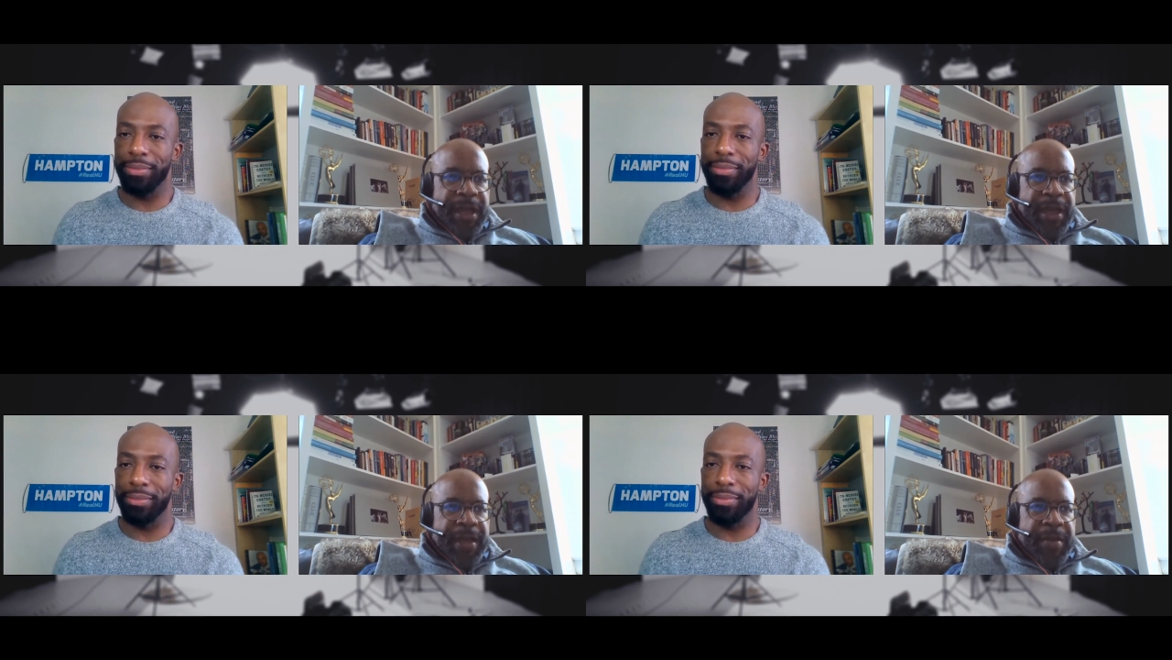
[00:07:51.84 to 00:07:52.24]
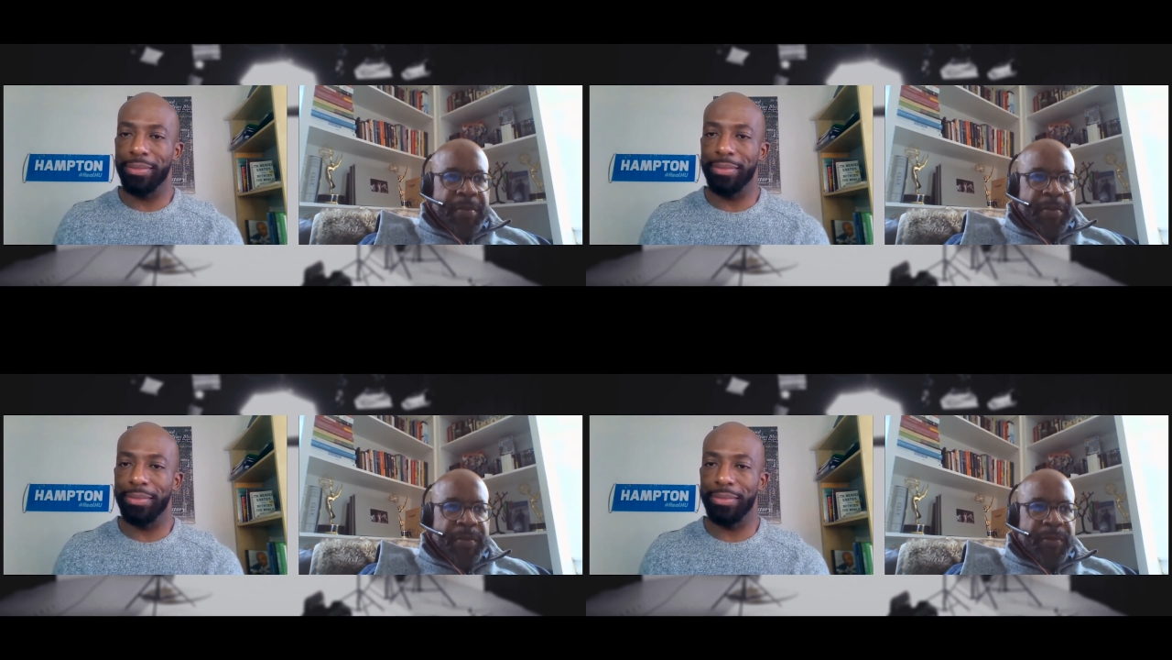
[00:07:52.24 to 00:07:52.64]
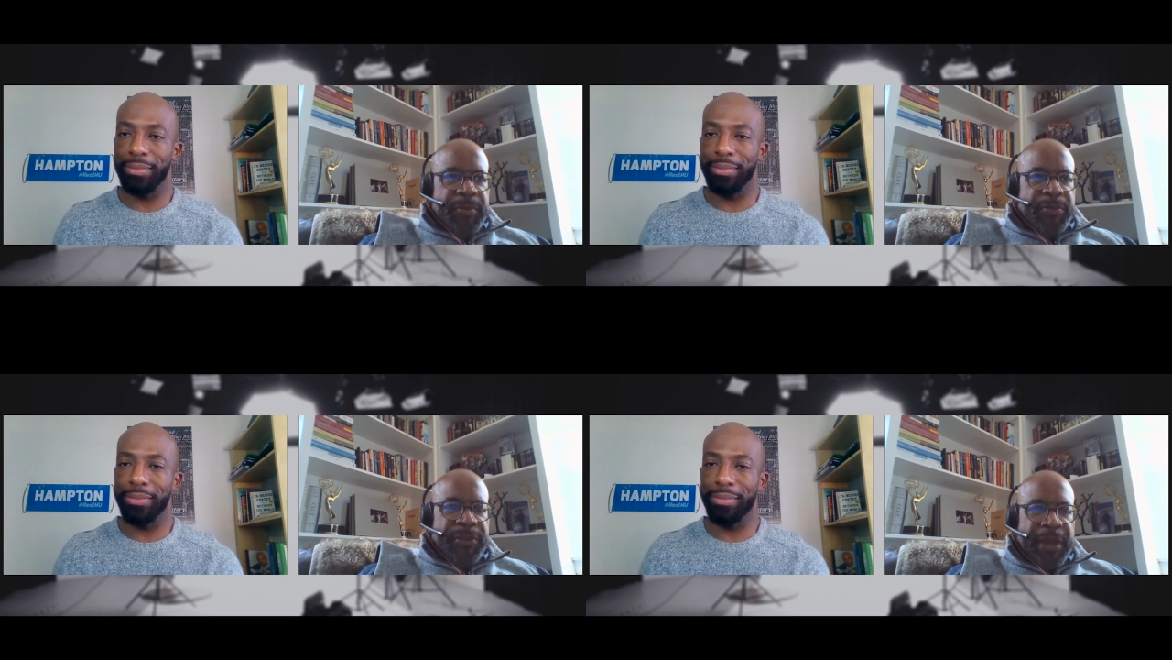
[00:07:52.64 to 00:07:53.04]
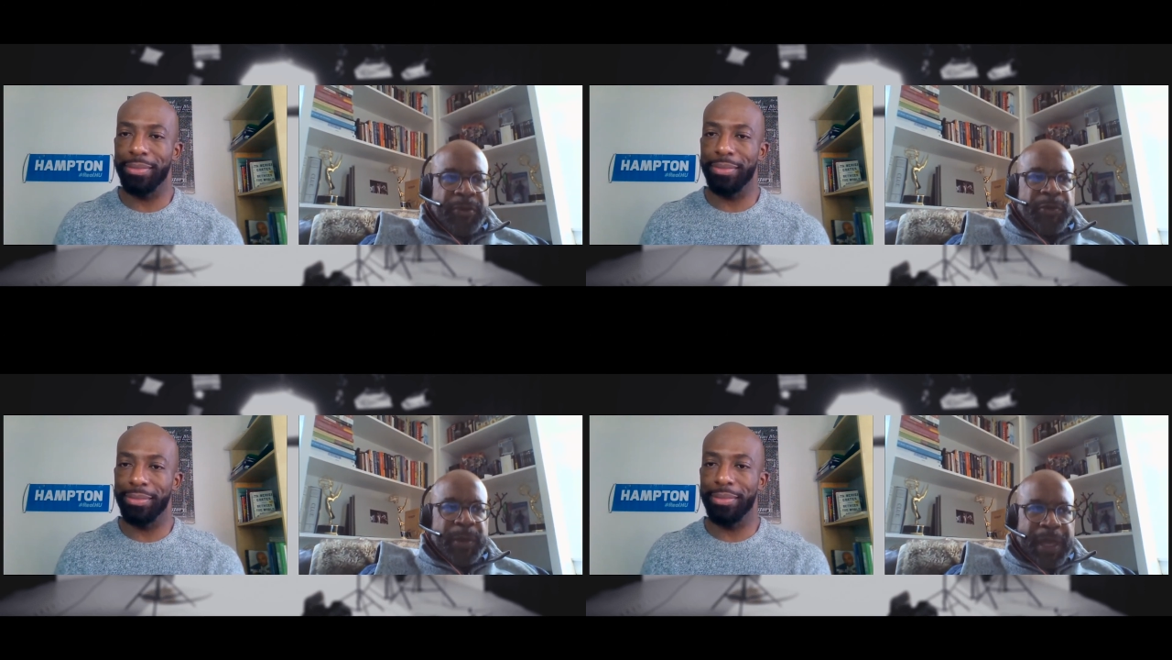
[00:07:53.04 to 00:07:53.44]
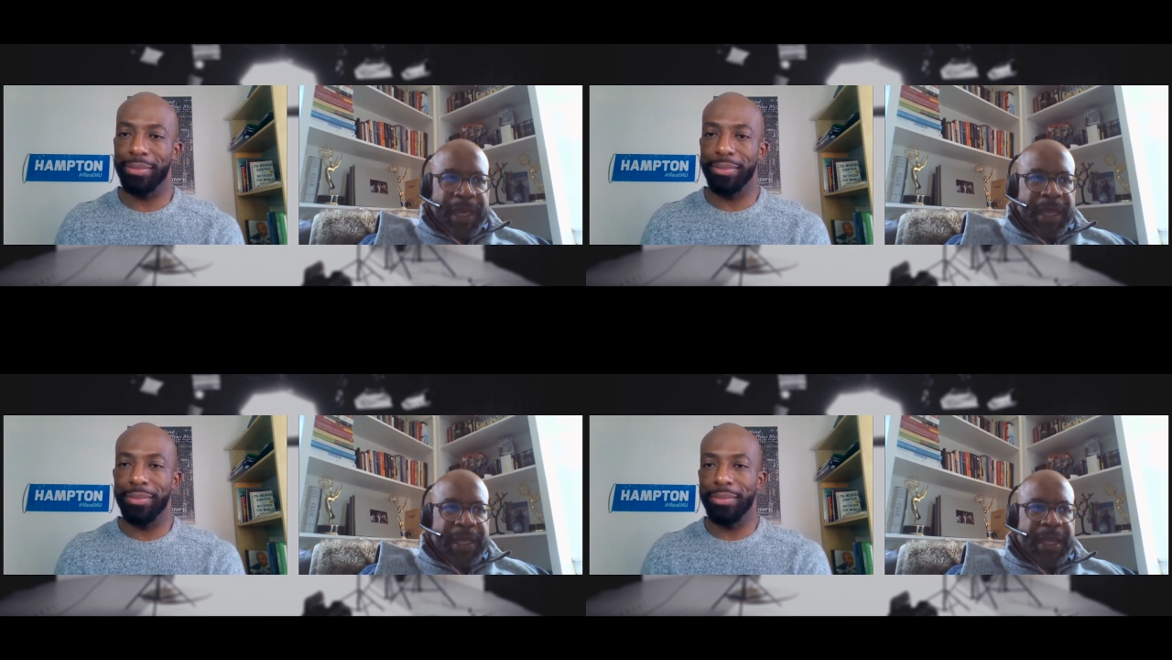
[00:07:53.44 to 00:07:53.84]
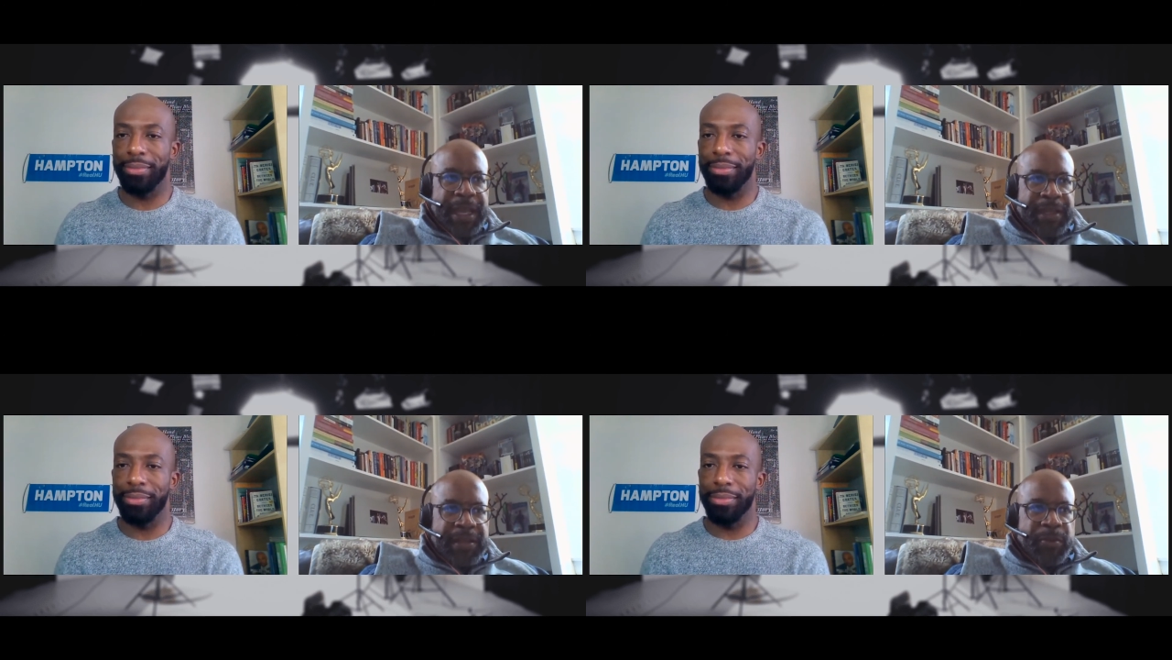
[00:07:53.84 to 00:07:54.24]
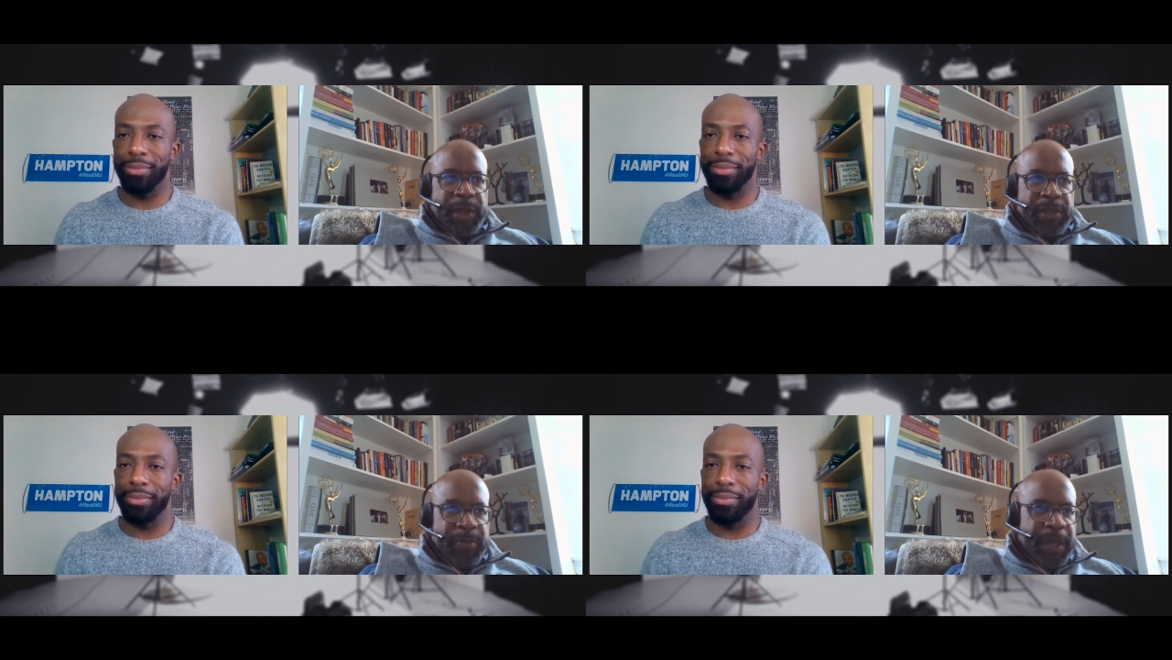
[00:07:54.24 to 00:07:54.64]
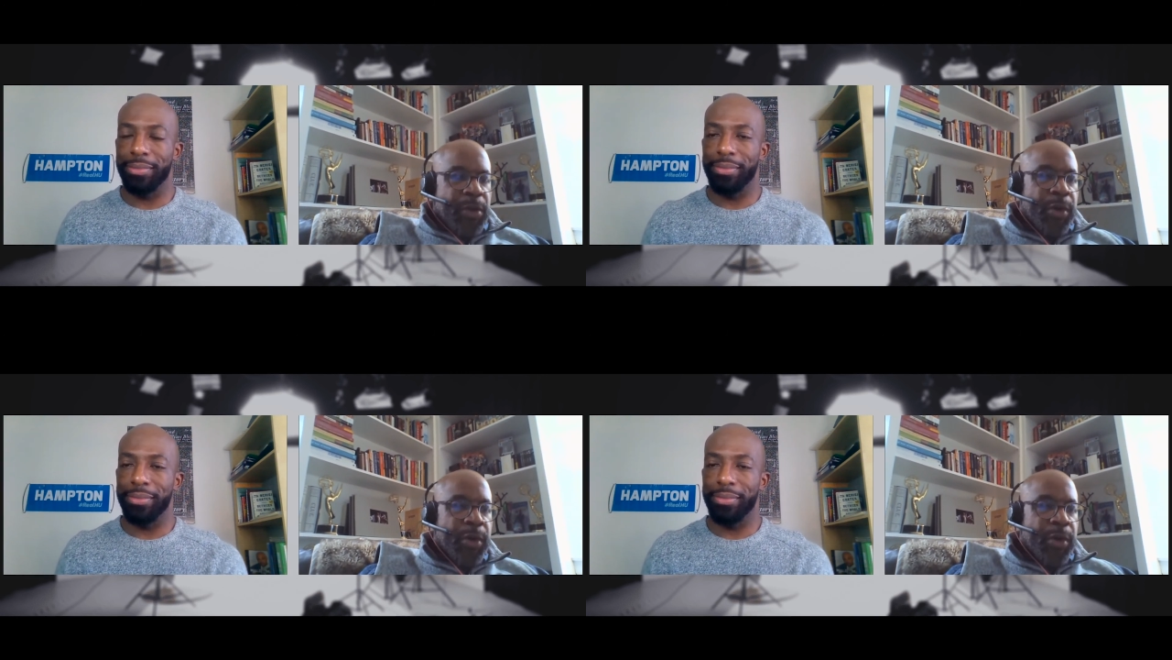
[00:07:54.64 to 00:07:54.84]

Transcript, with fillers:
Speaker 1: um, found me, connected with me,